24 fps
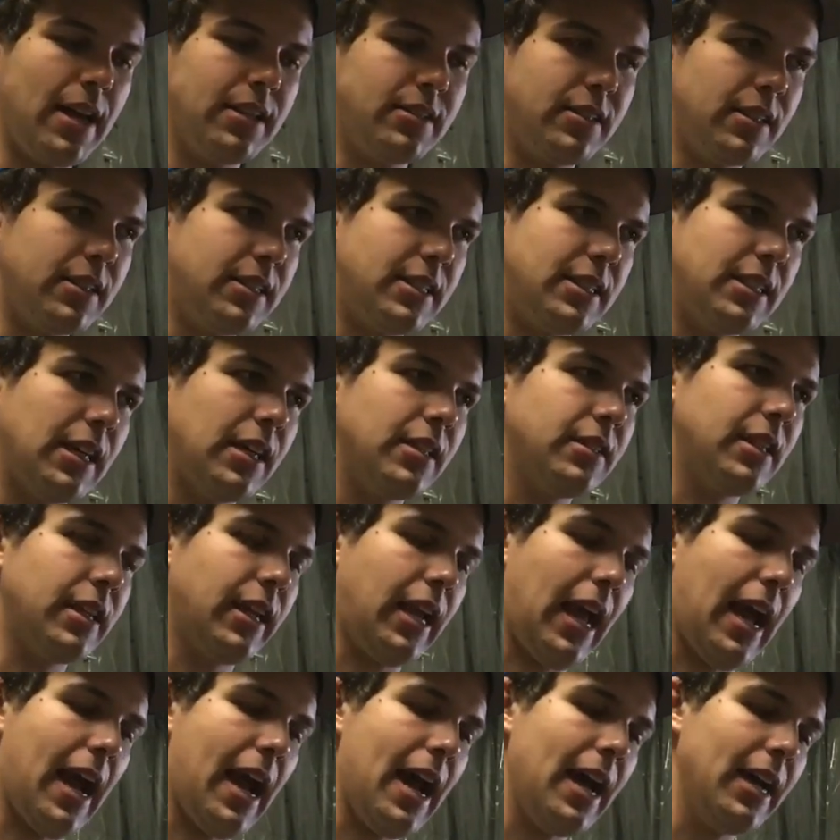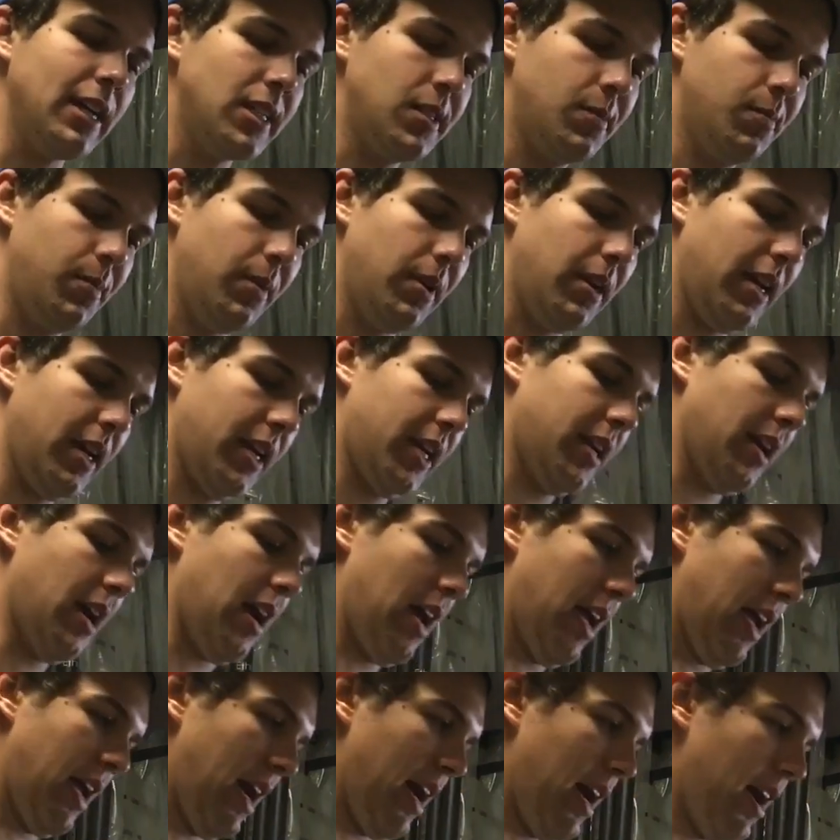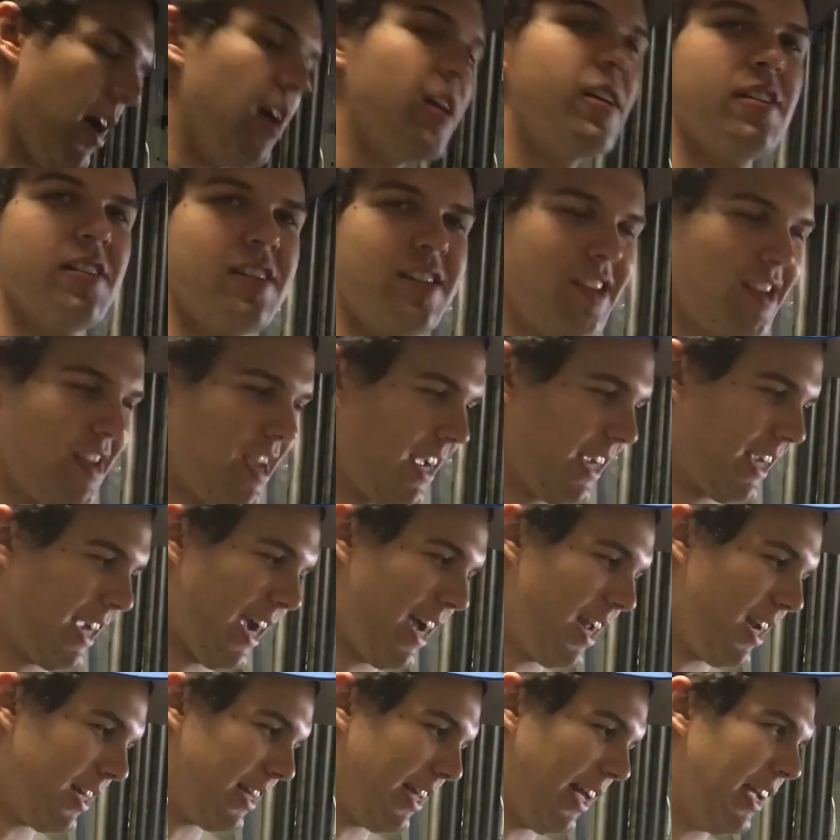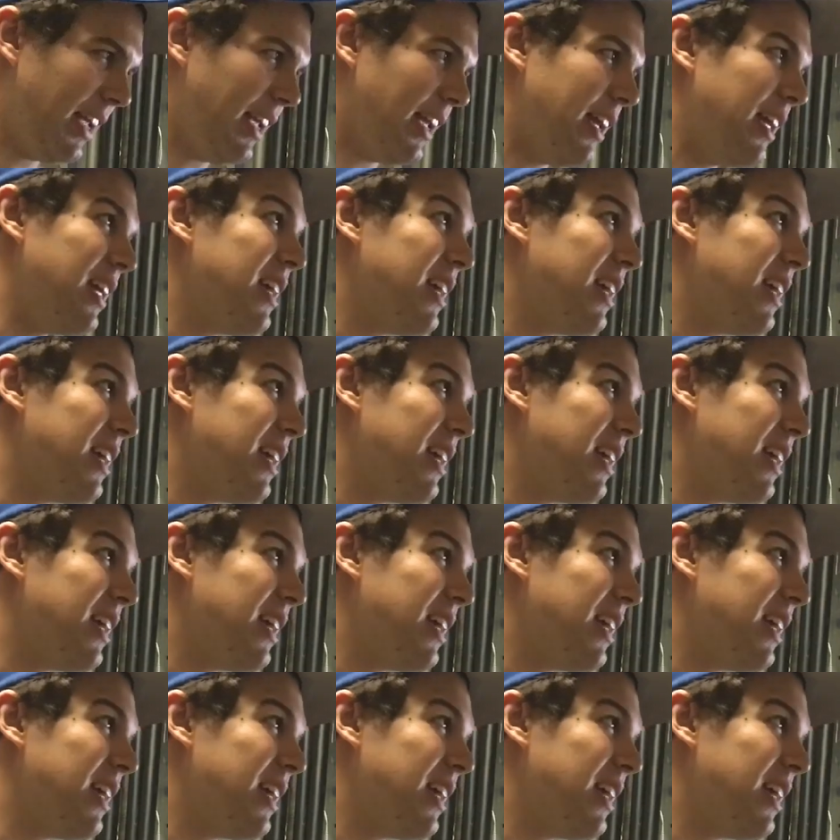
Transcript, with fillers: headset sounds like ass, but like, I kinda like